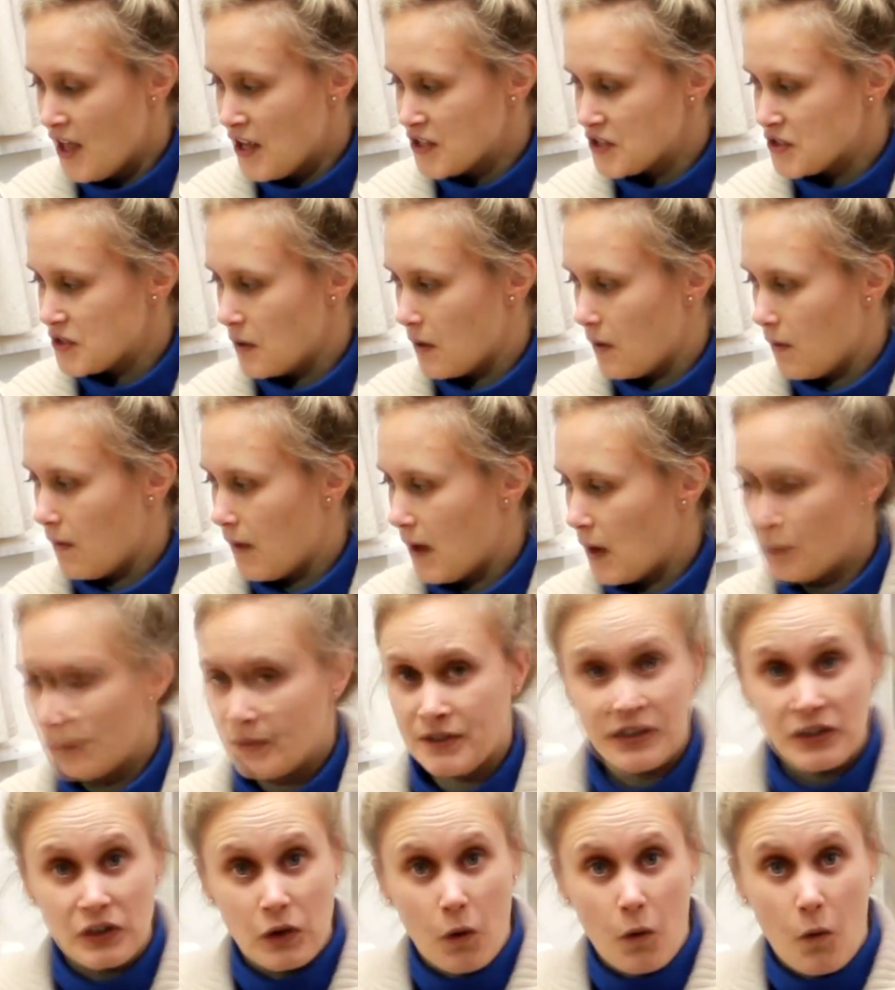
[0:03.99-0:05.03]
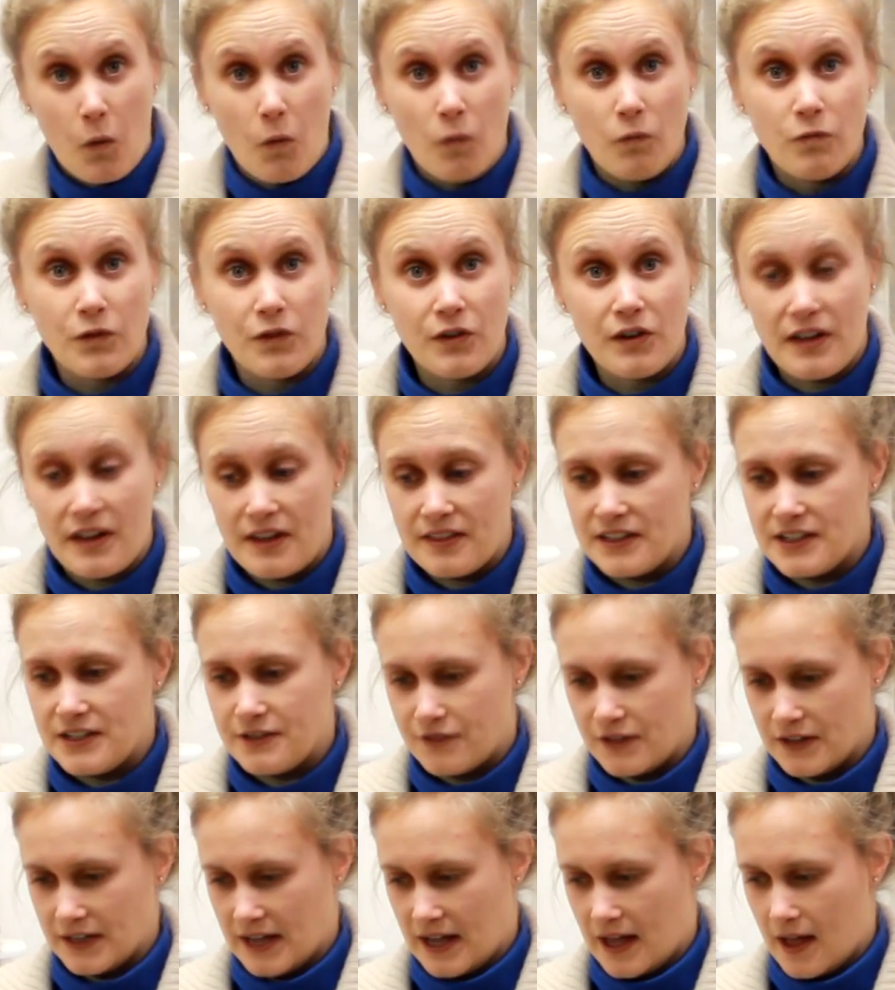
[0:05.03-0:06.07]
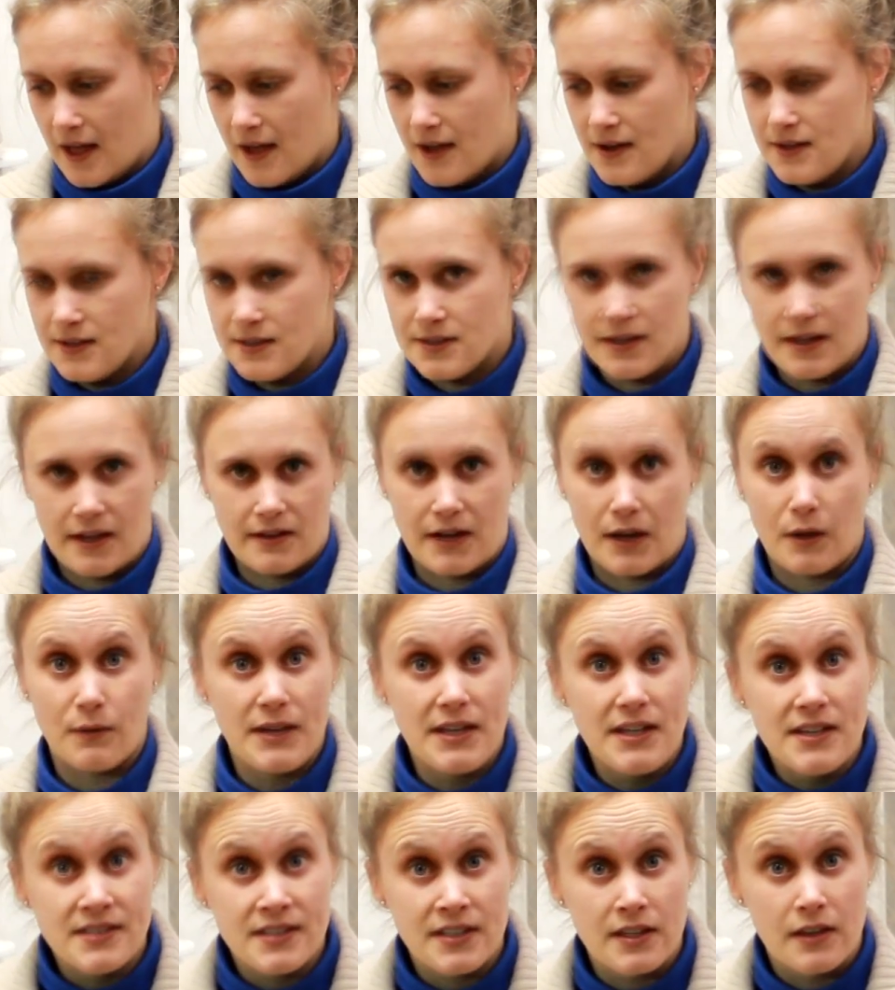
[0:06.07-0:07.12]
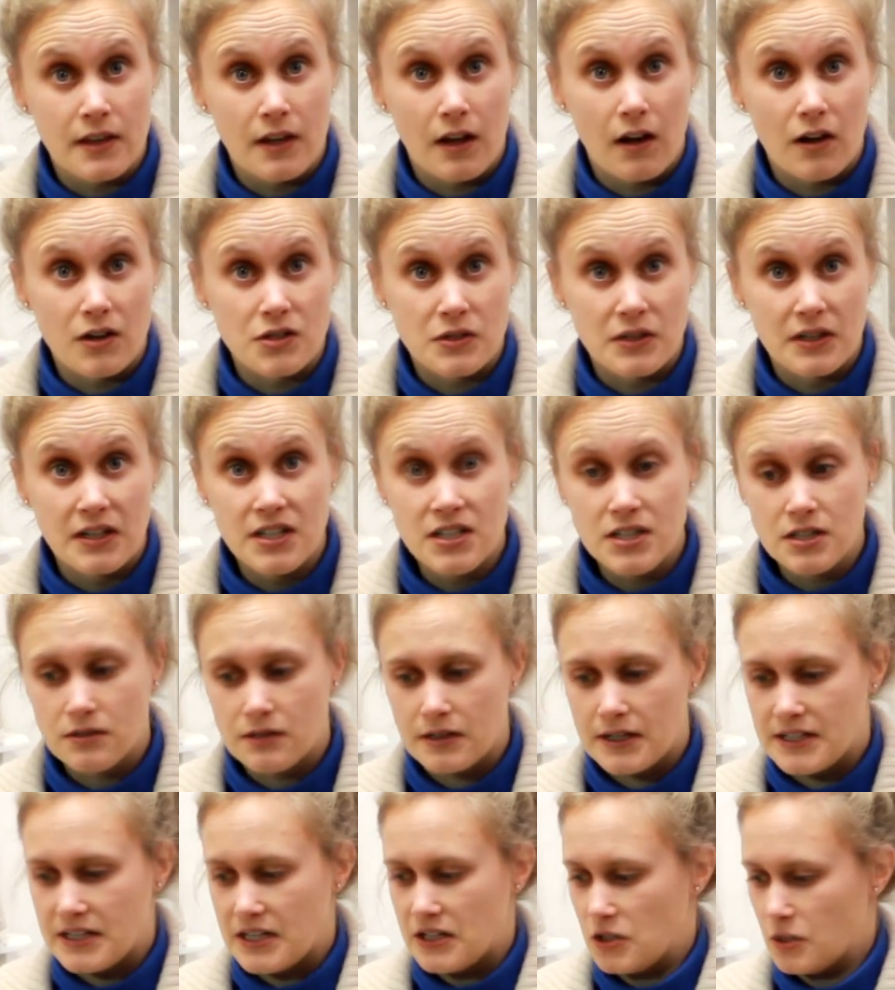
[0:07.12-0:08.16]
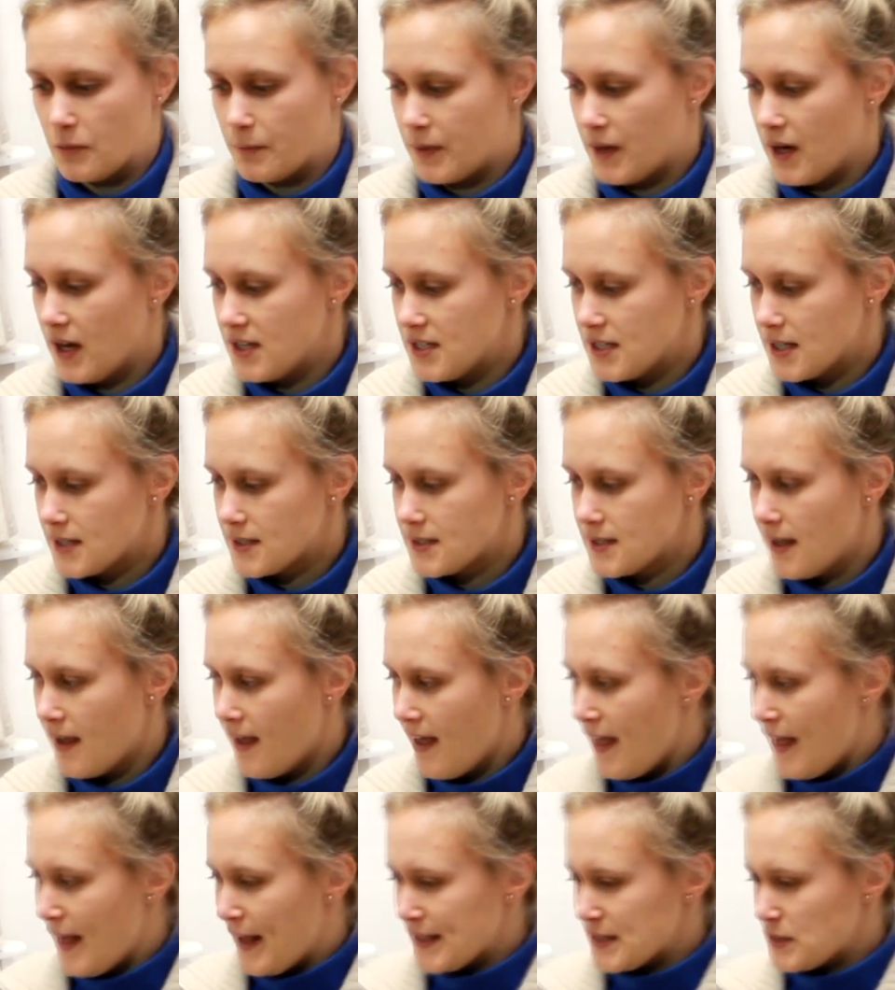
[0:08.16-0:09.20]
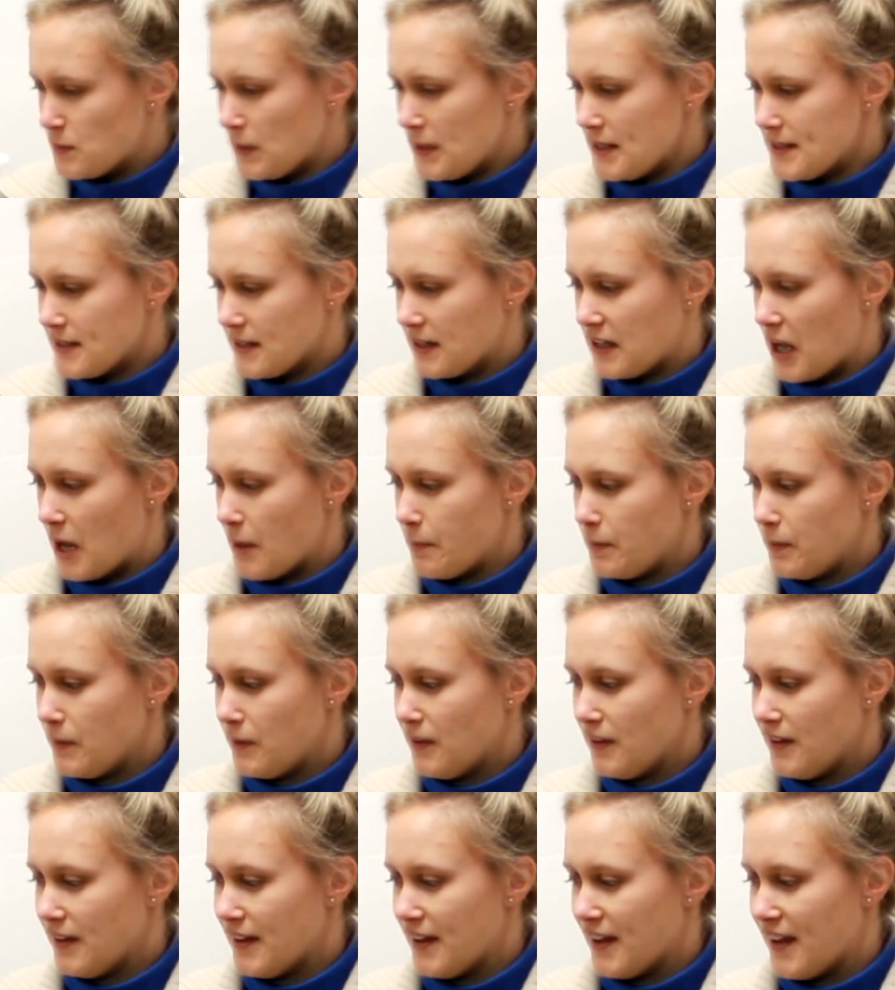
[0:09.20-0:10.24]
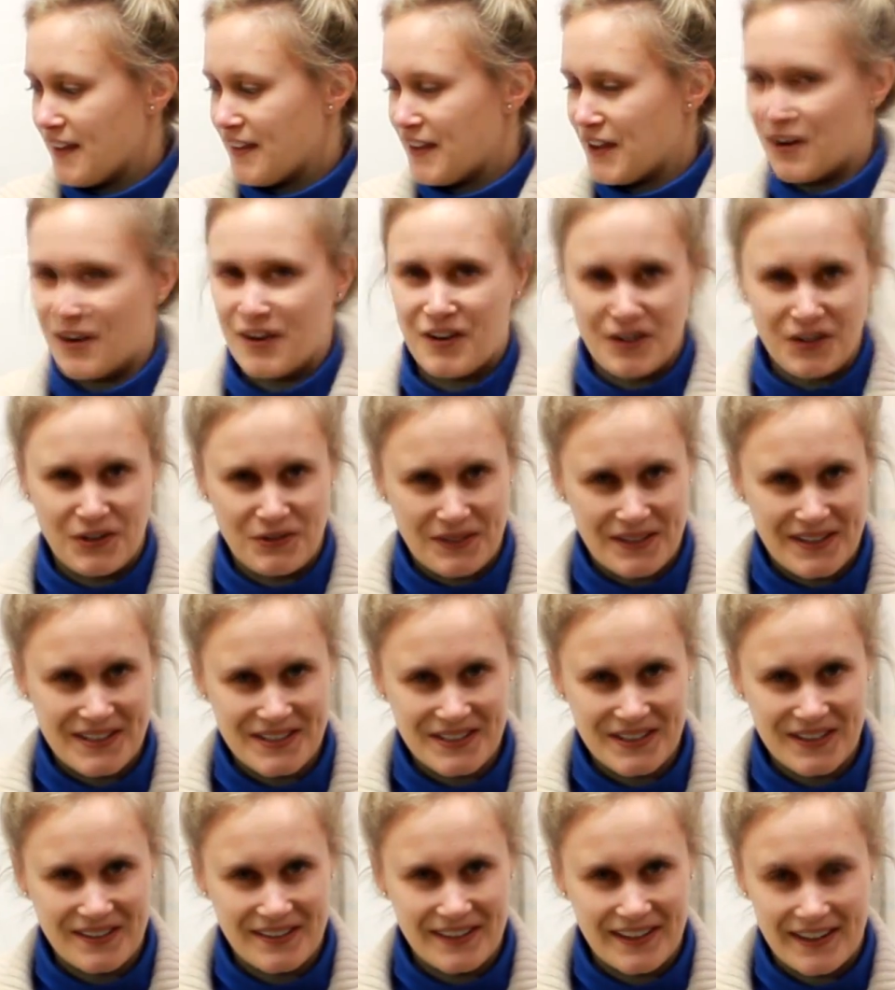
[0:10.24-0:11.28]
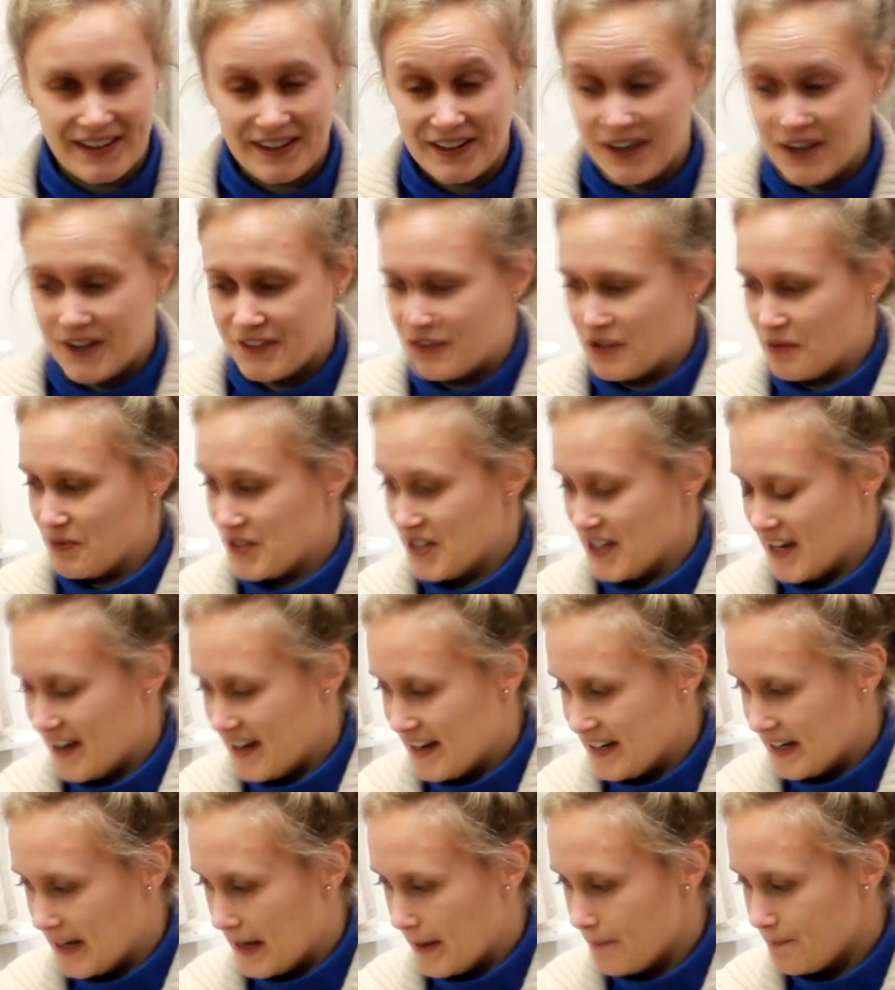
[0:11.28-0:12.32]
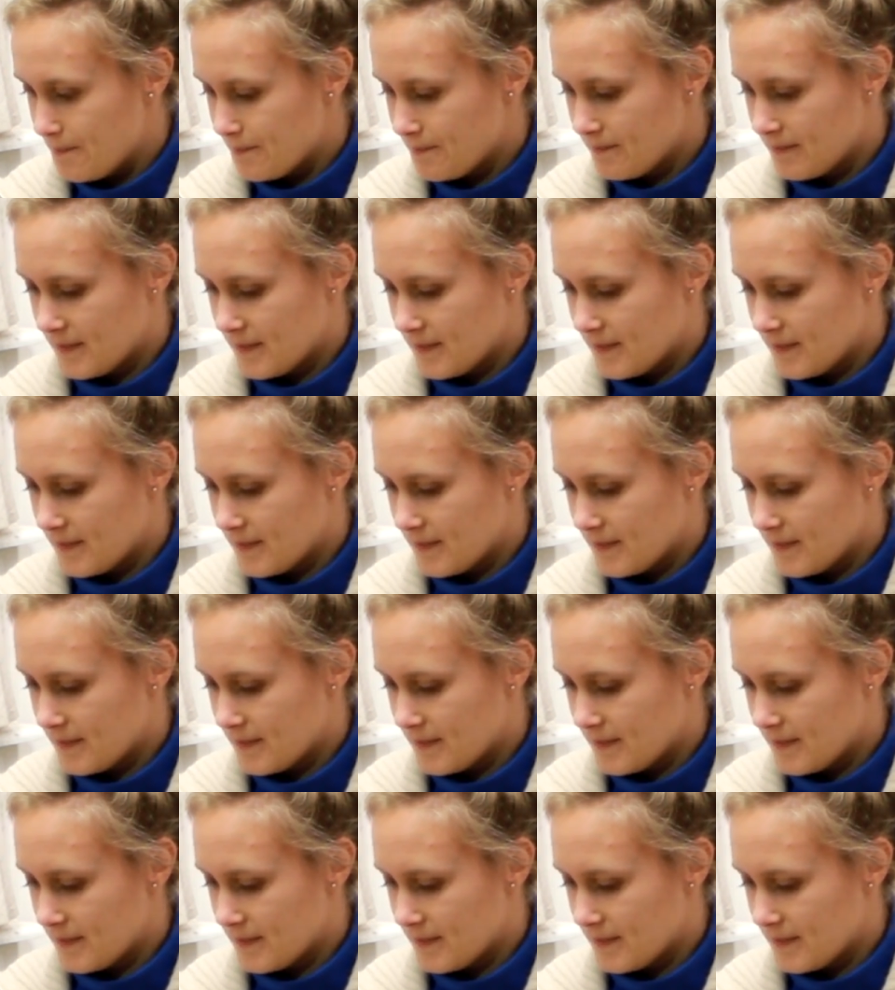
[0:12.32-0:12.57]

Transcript: So I wanted to go over the different kinds and how easy they are to integrate in your projects, as well as a couple that aren't quite as good that I got from China.